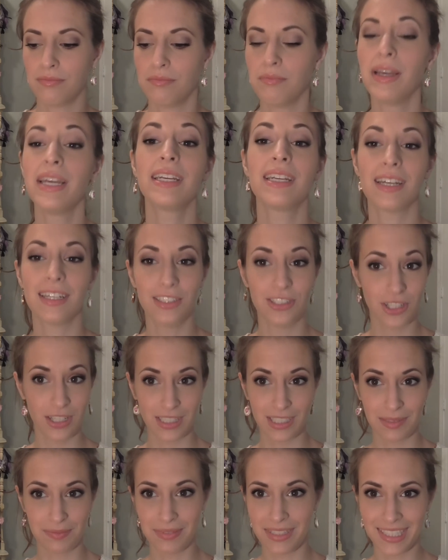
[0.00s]
make
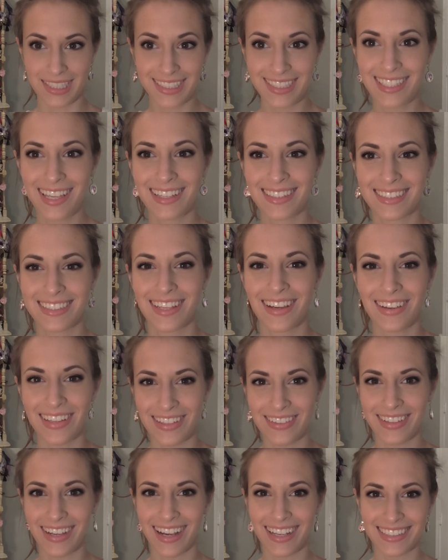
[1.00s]
adjustments so
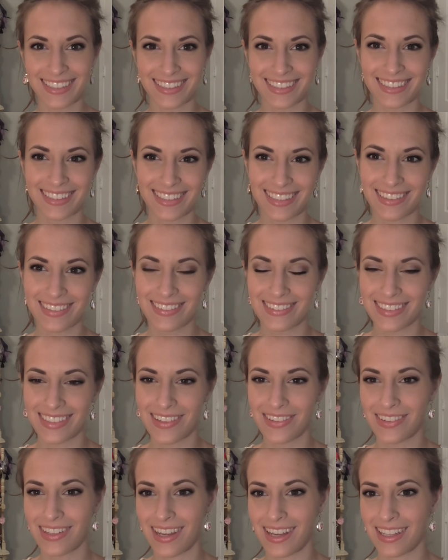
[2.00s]
you guys could see what was
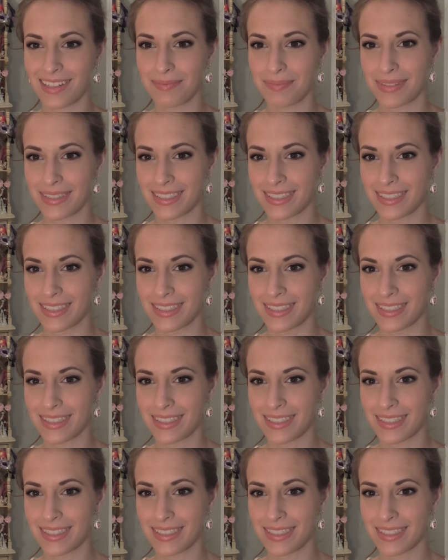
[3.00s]
going on.